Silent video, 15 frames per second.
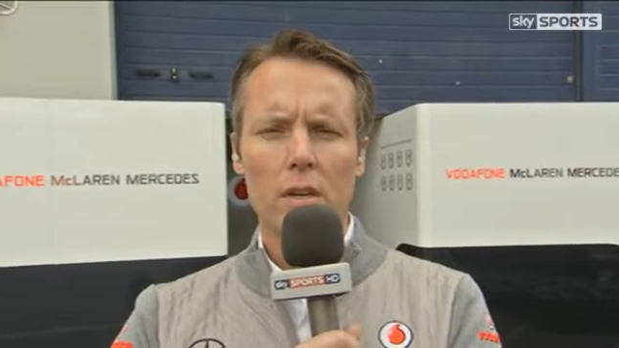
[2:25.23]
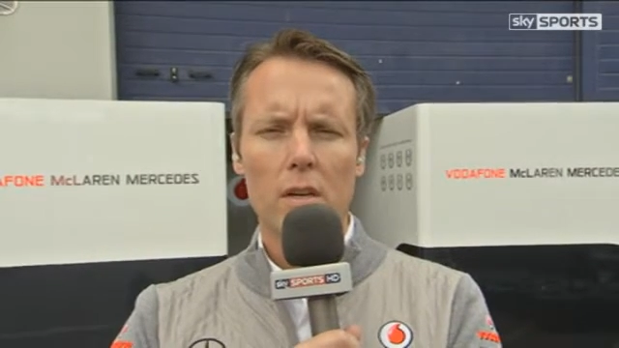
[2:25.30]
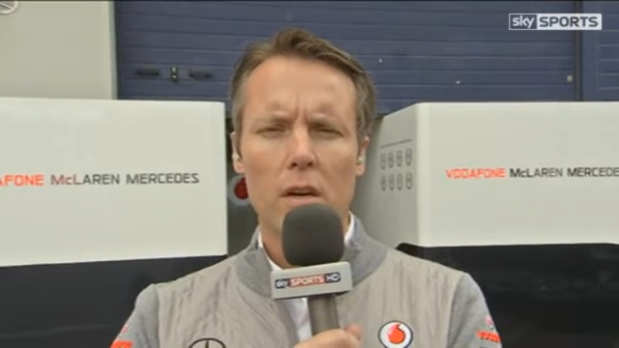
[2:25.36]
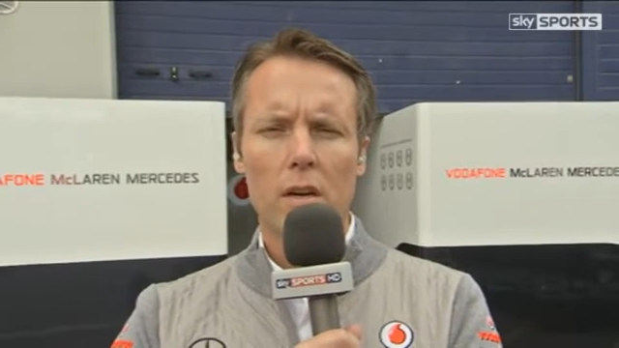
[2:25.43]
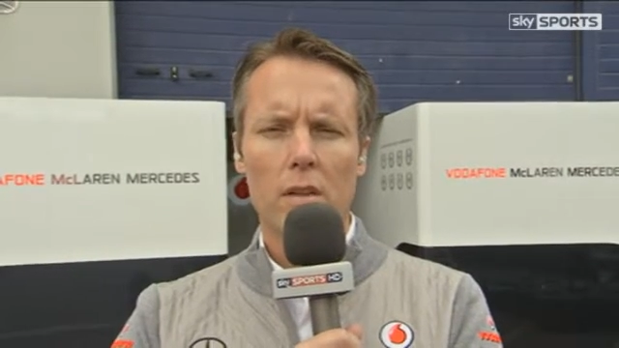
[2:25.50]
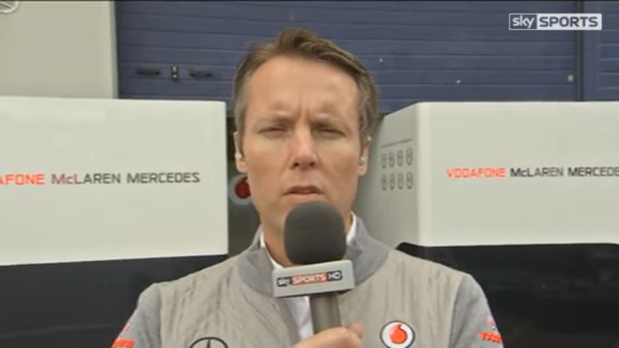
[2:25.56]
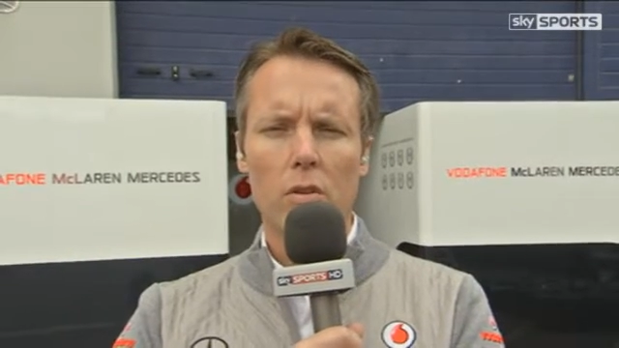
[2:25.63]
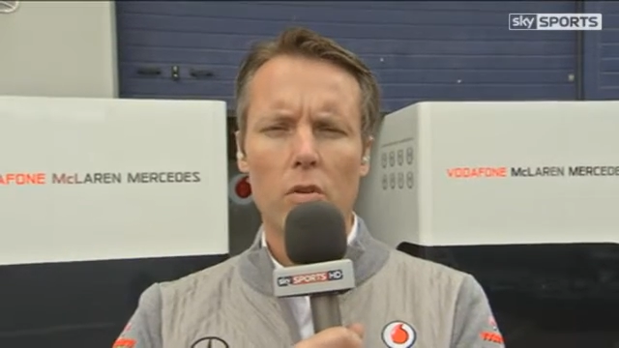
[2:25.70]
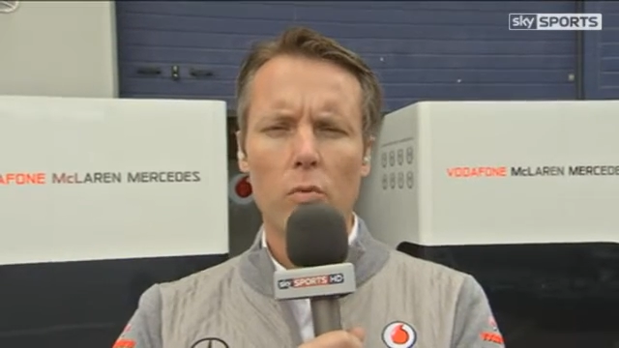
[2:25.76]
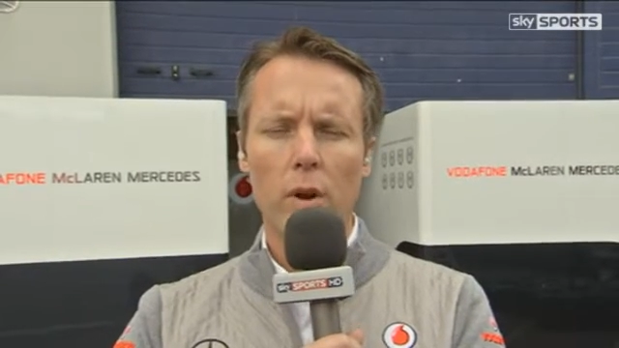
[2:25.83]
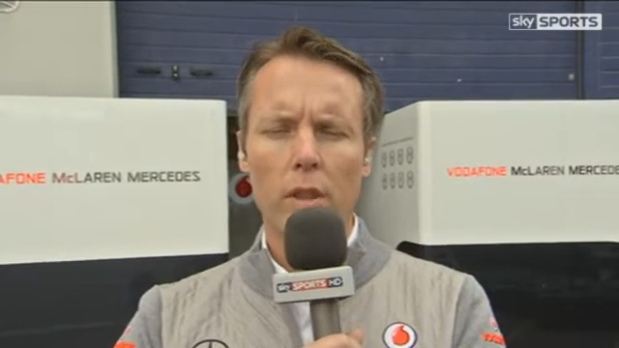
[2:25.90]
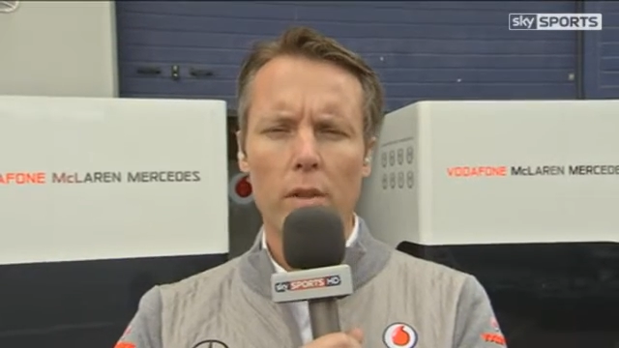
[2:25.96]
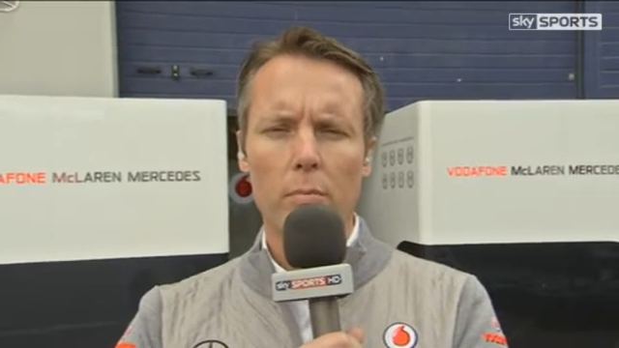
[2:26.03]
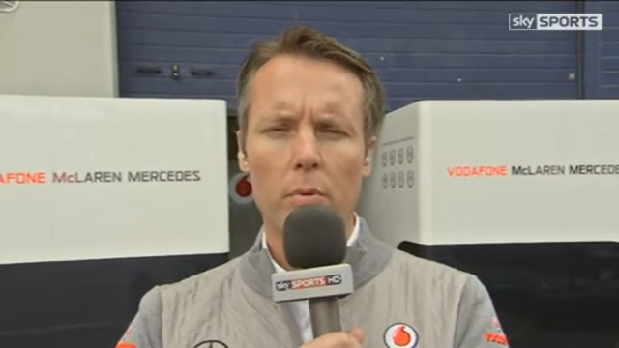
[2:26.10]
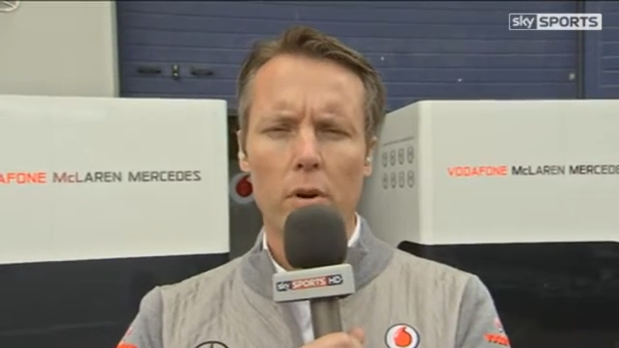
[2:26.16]
that you
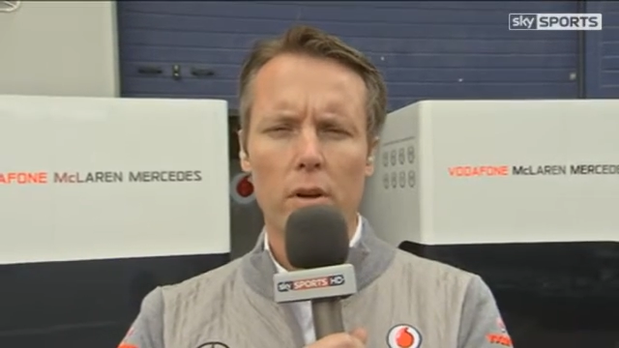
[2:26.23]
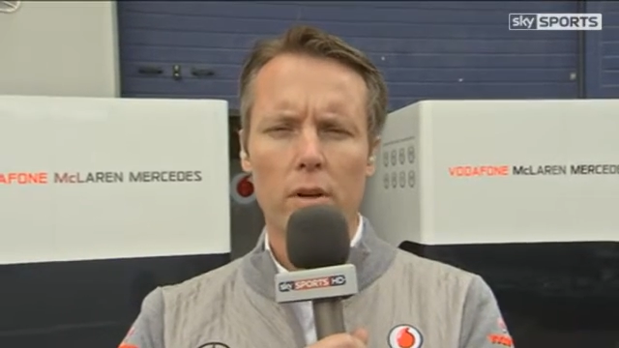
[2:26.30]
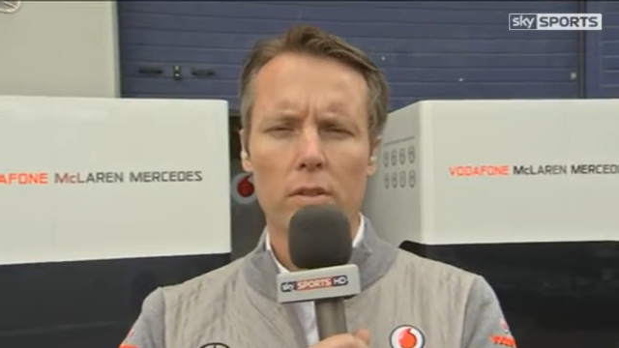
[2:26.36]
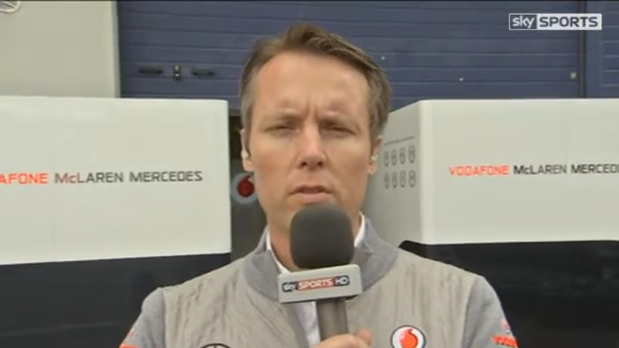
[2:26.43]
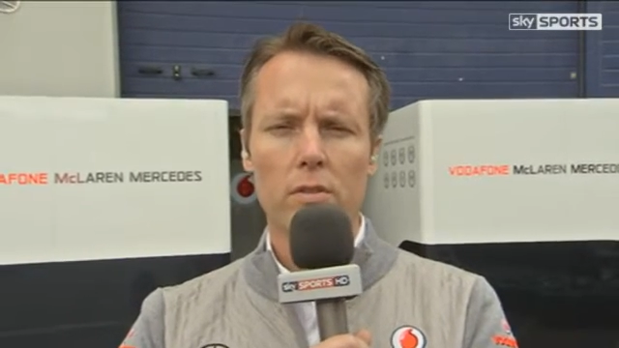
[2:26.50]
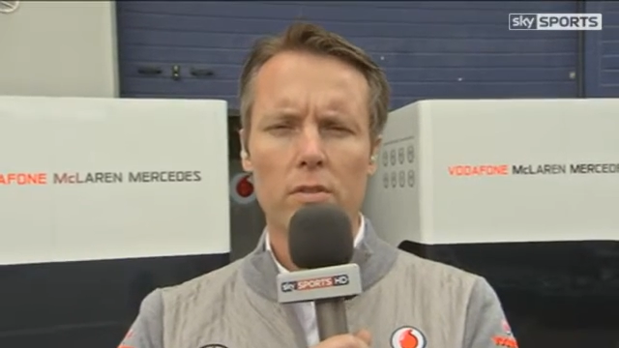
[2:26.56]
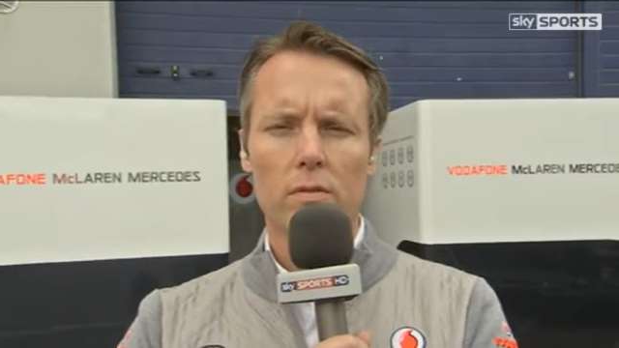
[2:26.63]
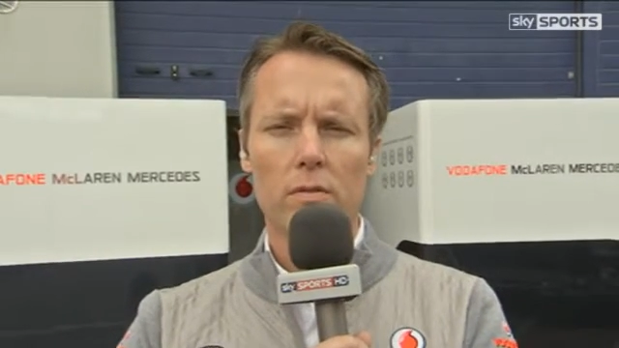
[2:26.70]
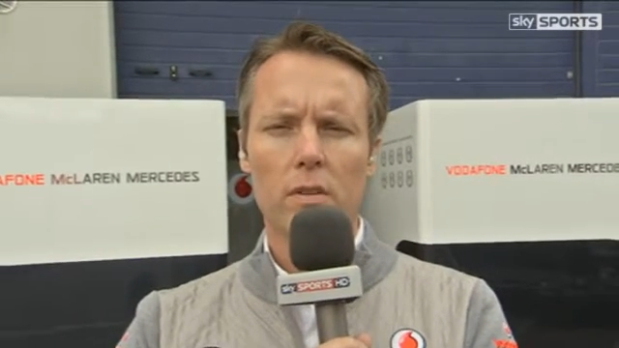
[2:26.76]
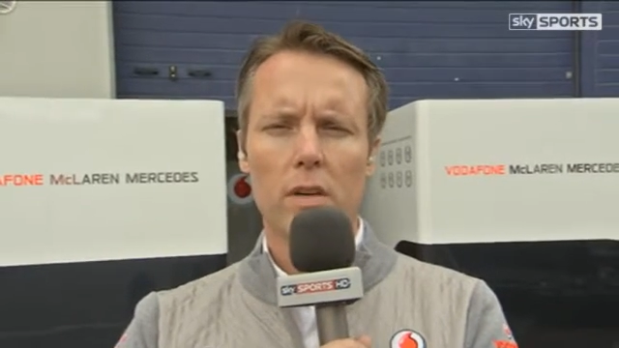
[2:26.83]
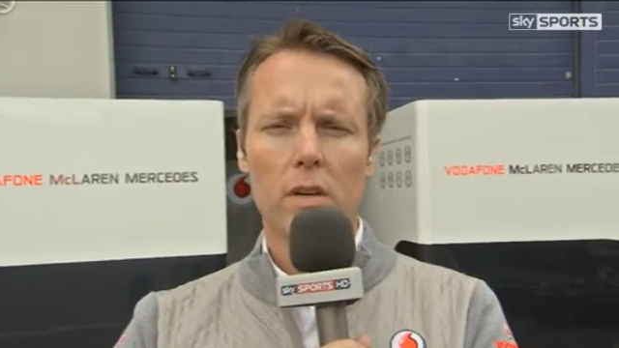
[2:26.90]
run the products